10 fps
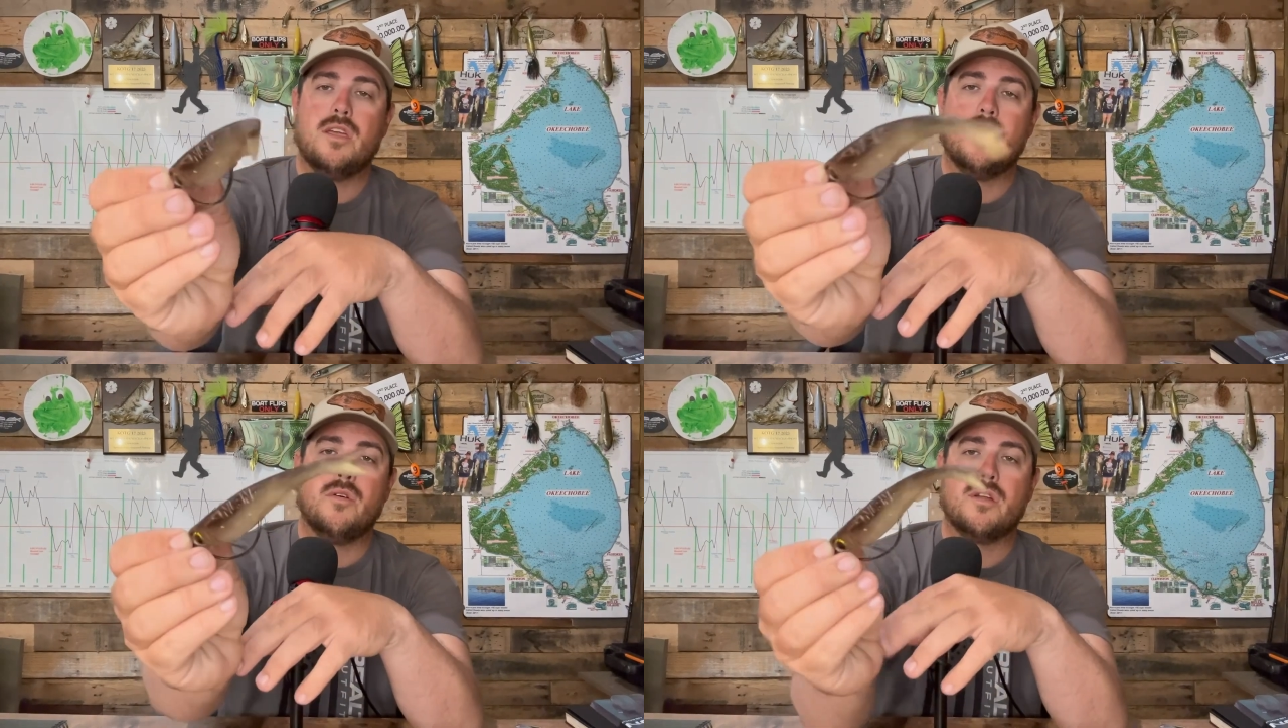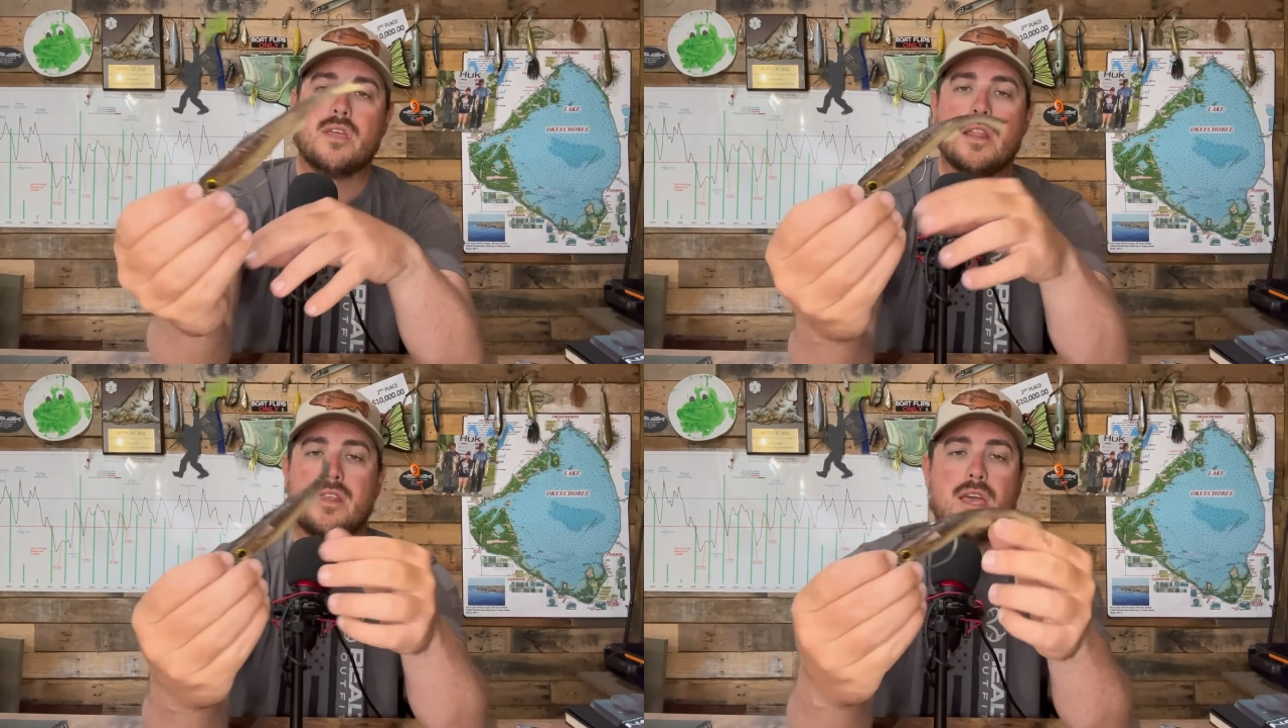
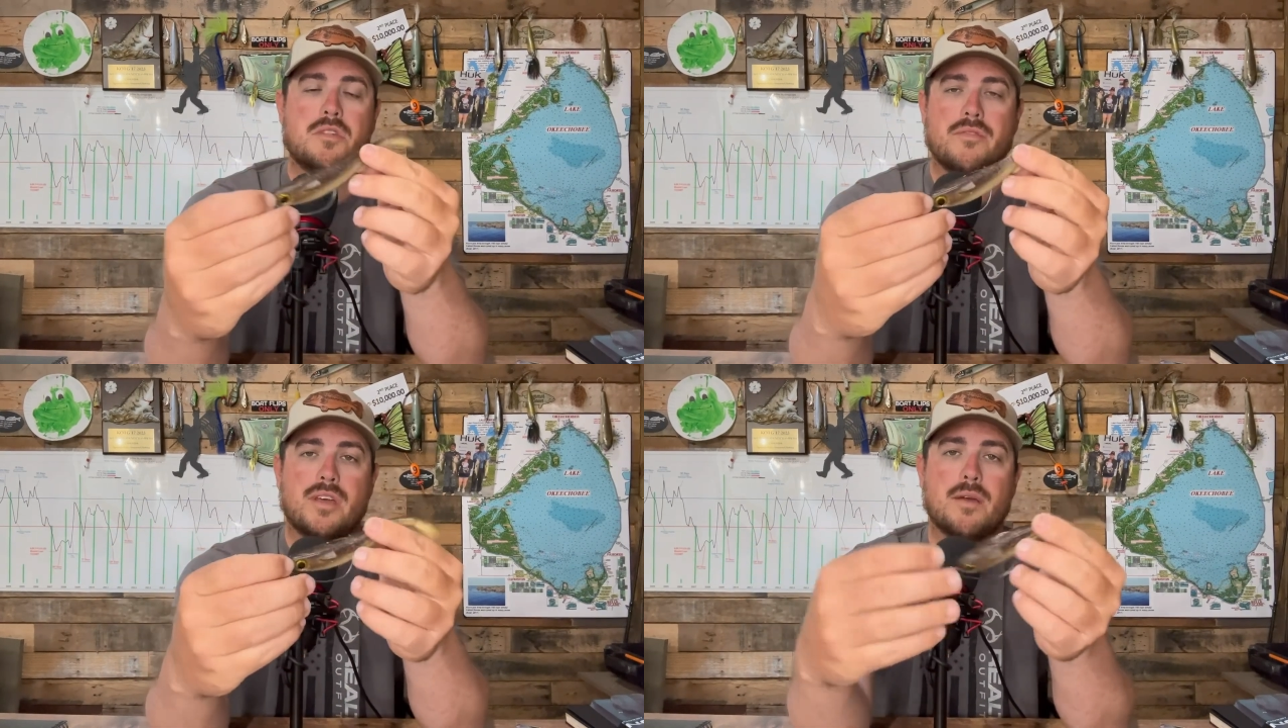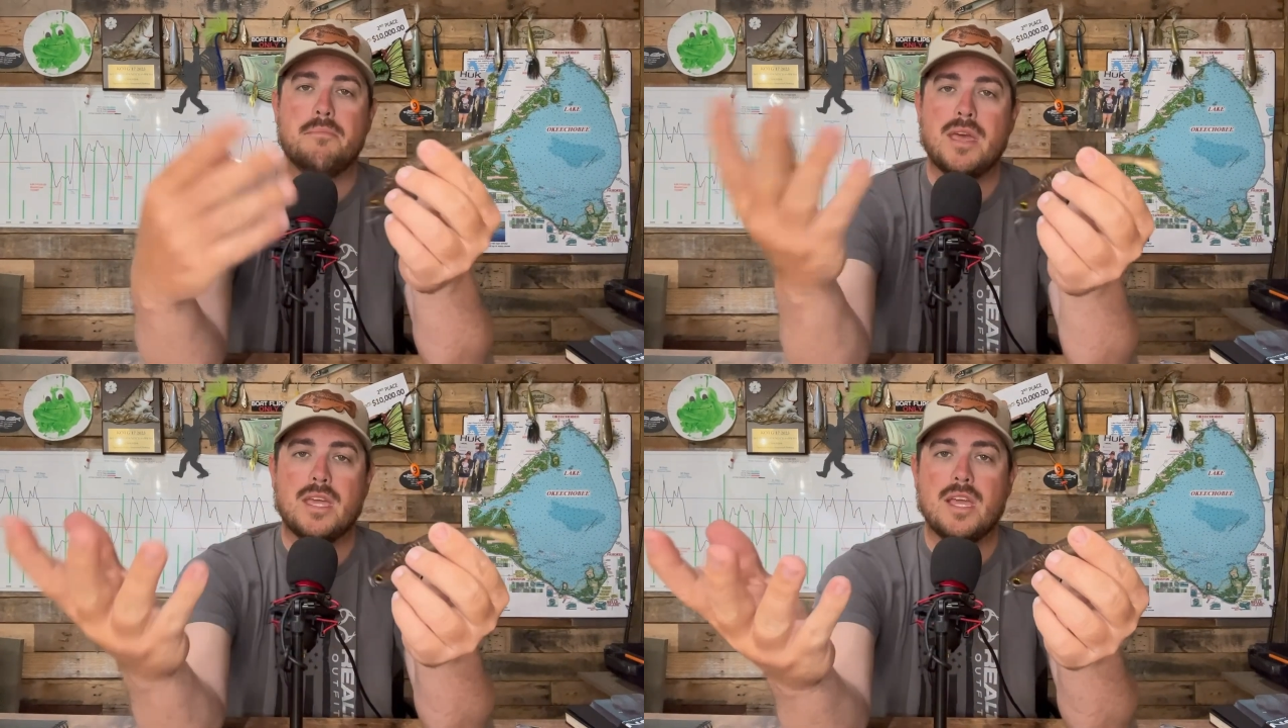in case of like a
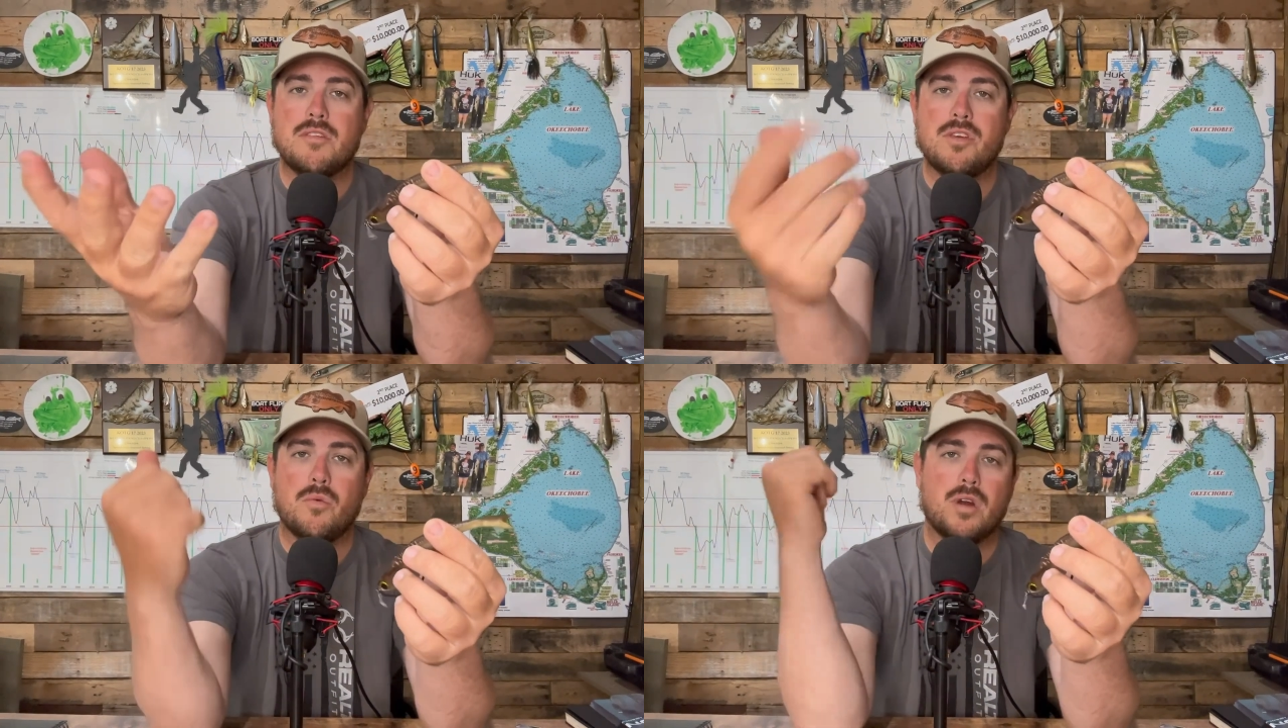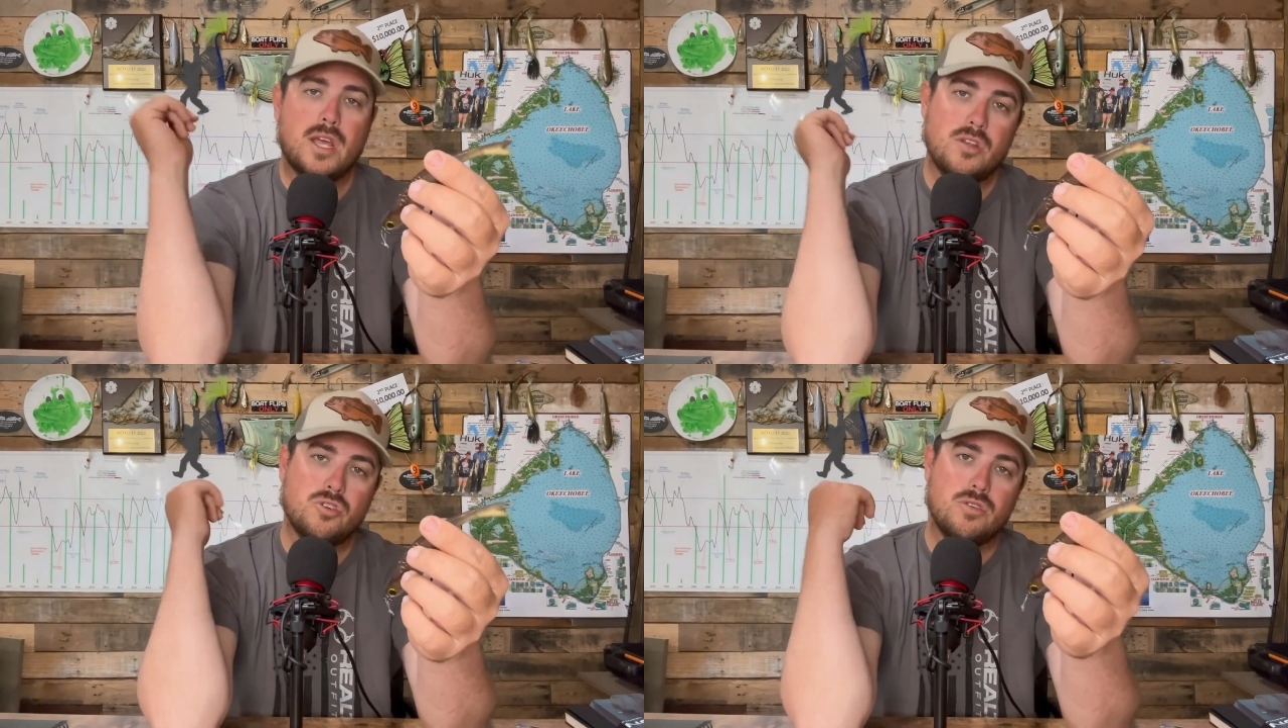Big Easy where I
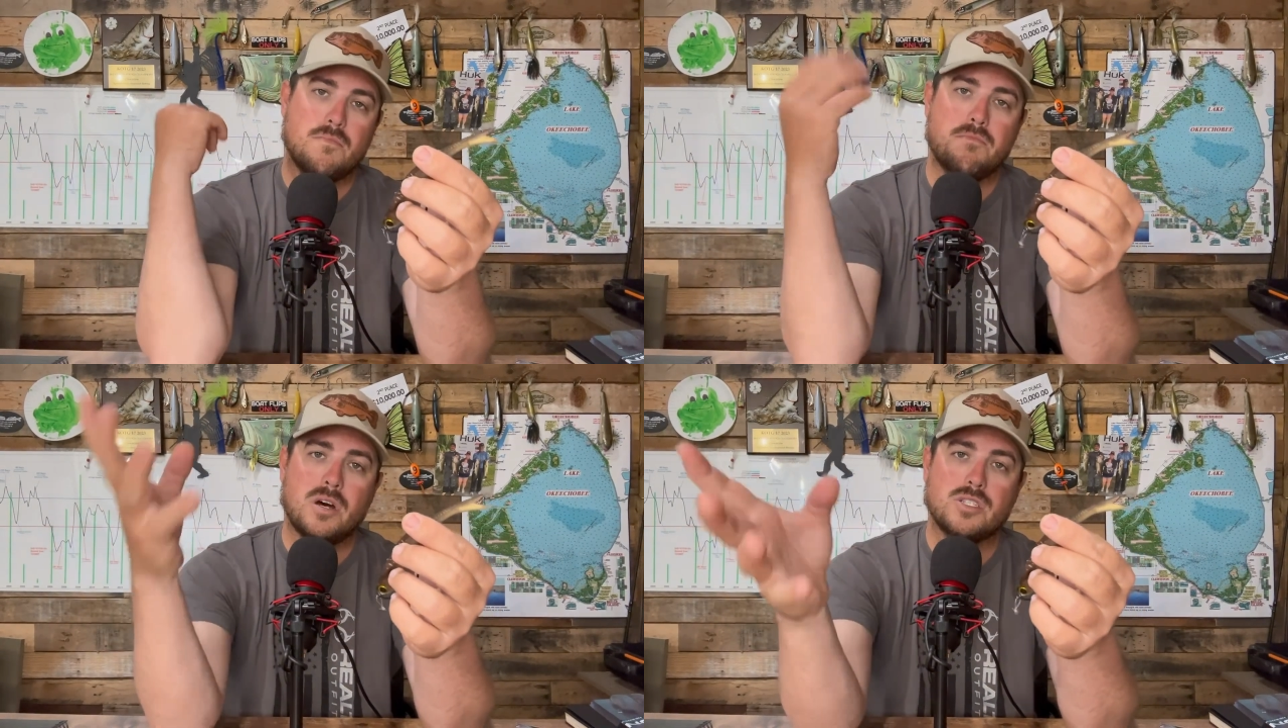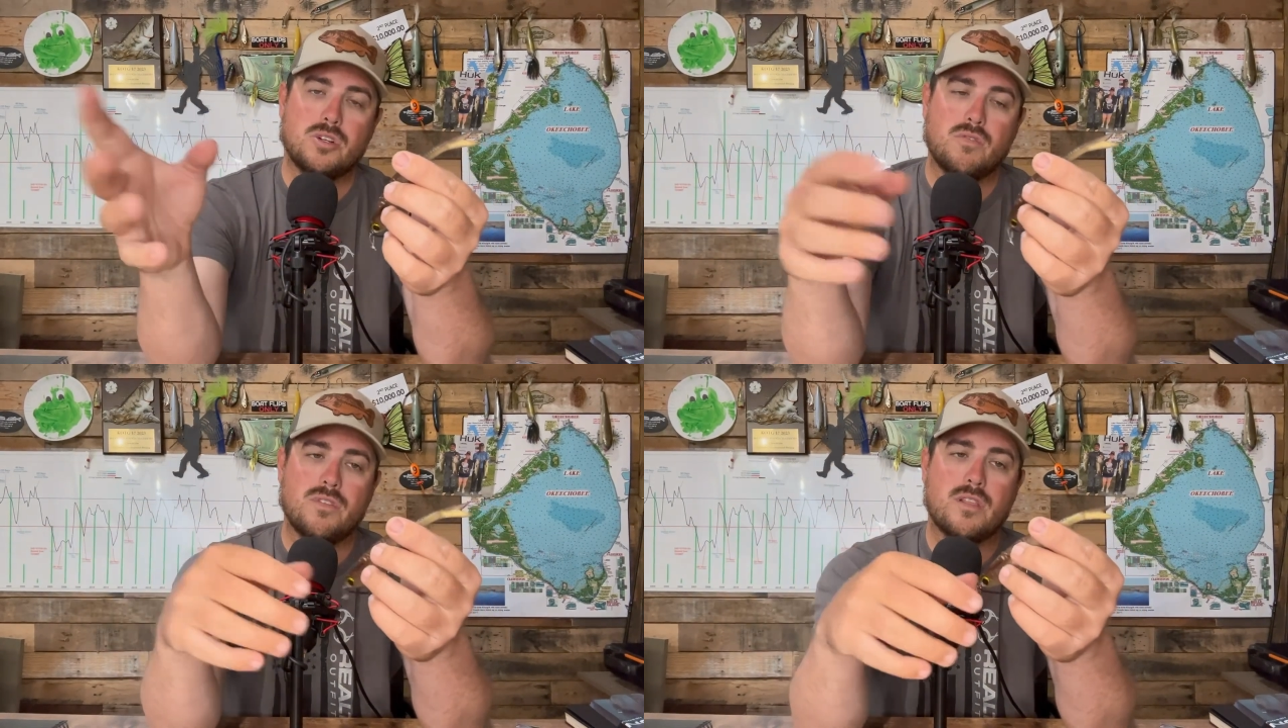usually buzz it
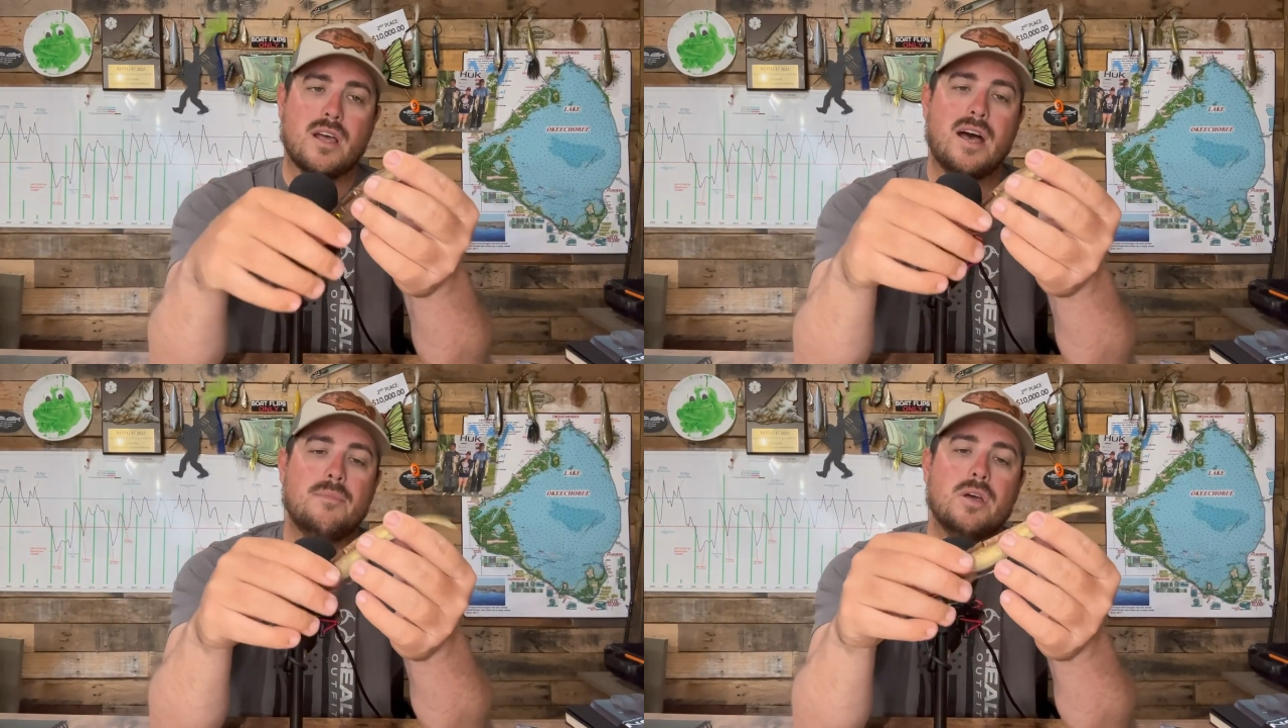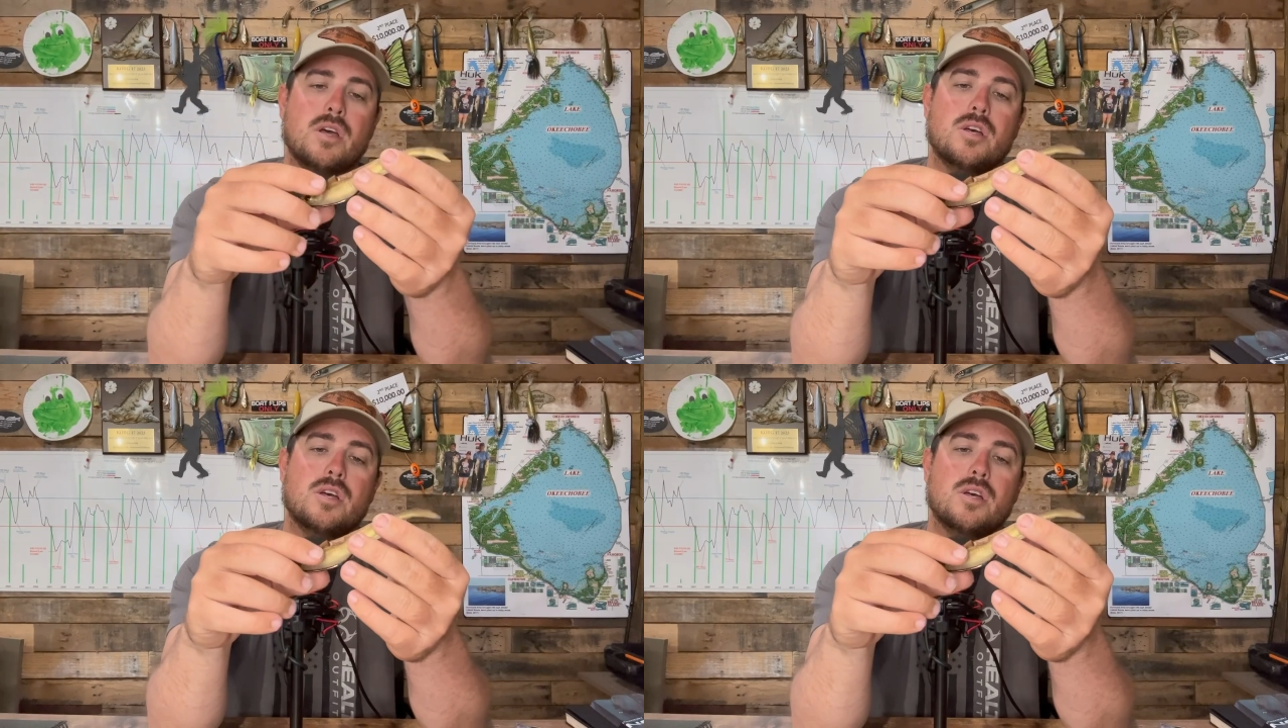over the top,